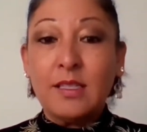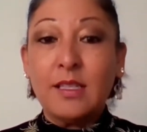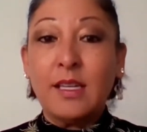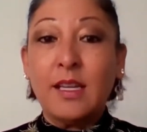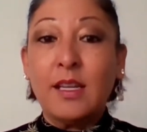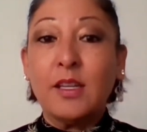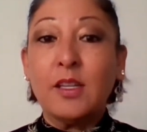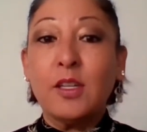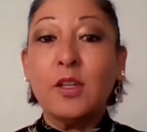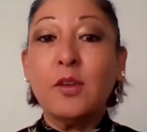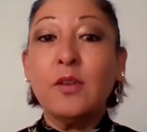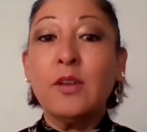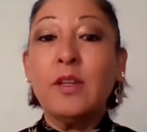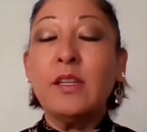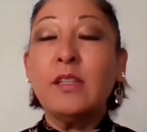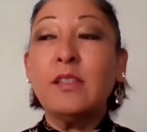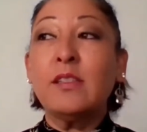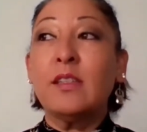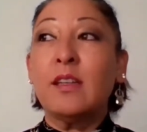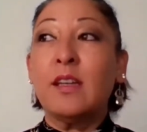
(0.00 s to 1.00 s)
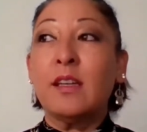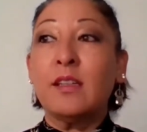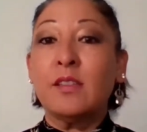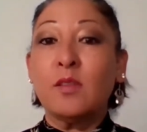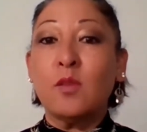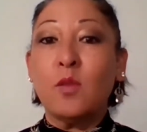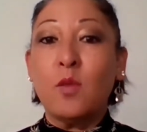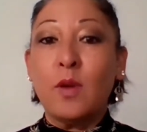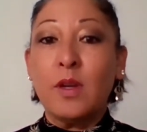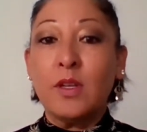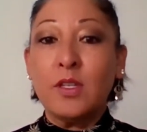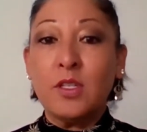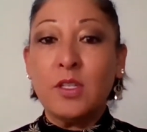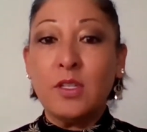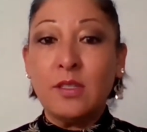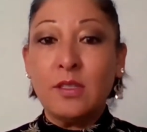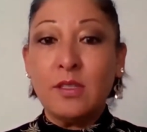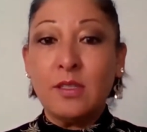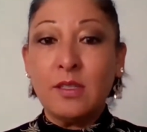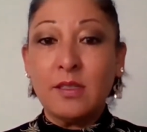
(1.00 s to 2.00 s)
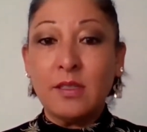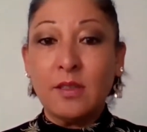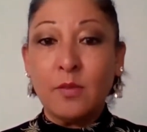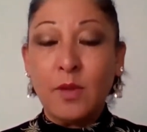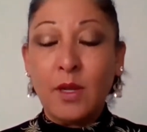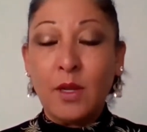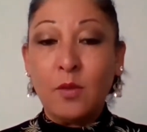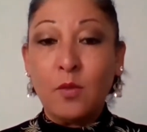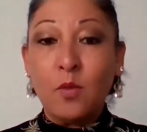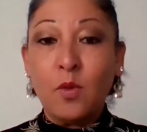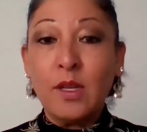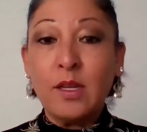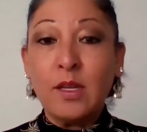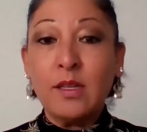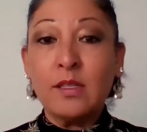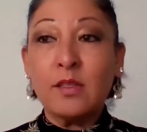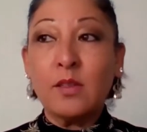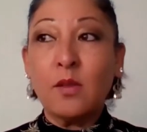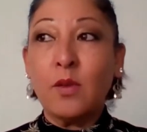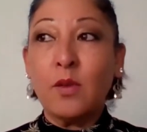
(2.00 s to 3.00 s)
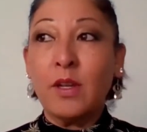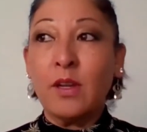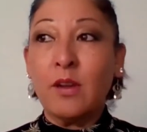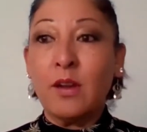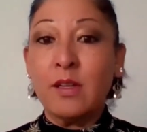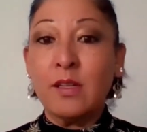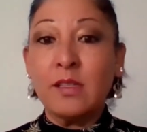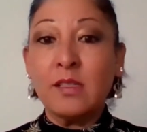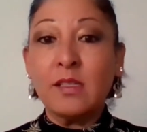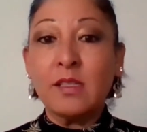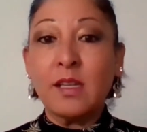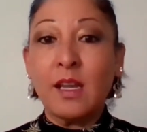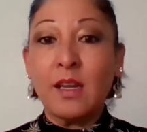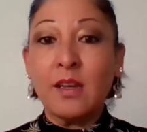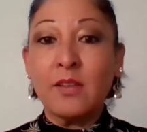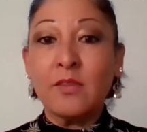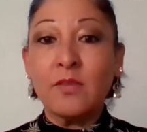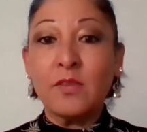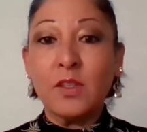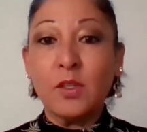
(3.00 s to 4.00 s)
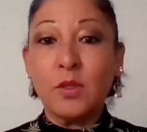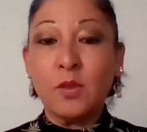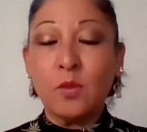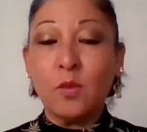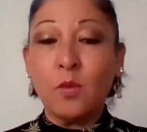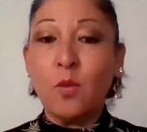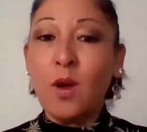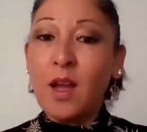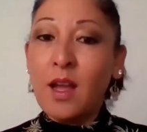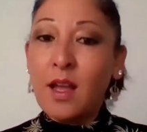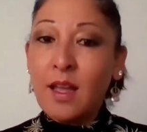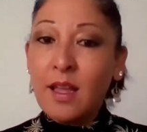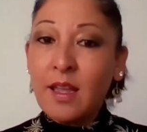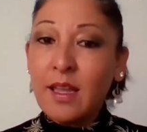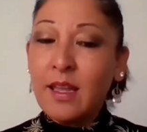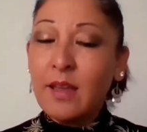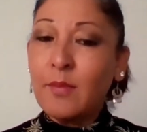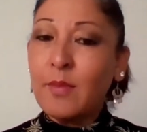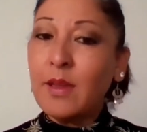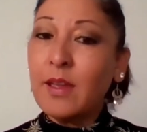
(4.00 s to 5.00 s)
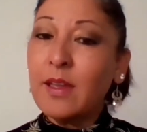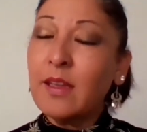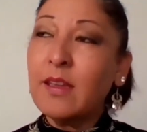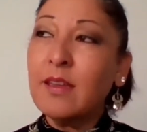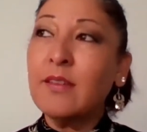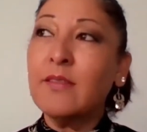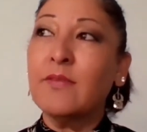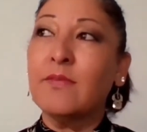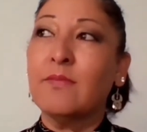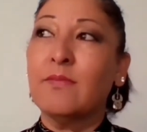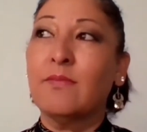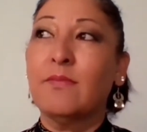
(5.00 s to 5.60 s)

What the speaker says: to get curious and ask questions around what is going on inside of you. Why am I